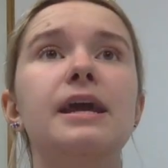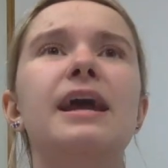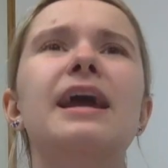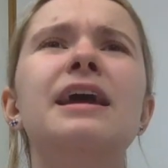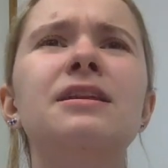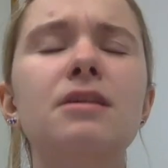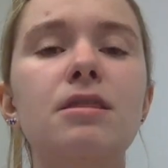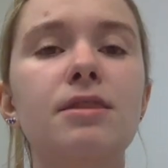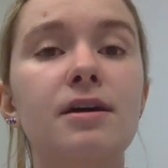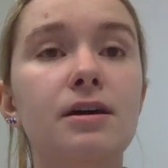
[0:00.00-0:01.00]
And
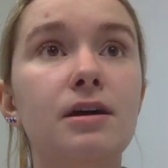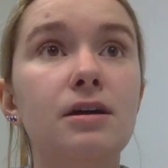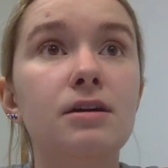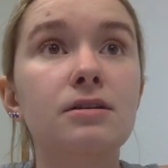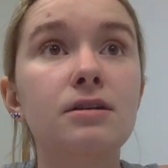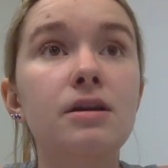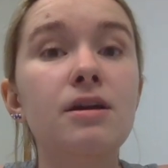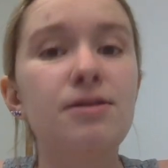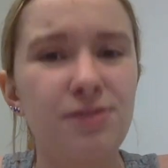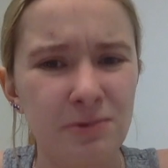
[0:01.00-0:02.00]
the
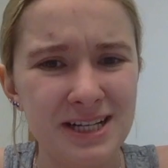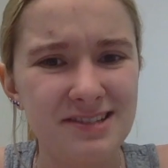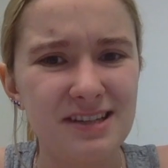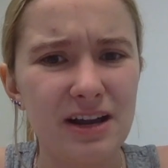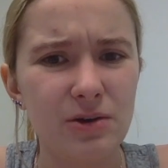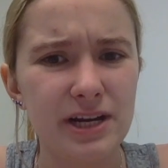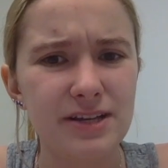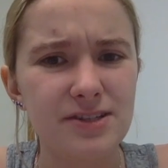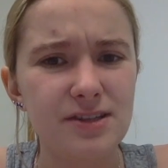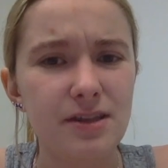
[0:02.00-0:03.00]
three
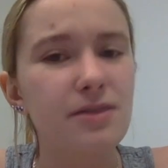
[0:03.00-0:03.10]
series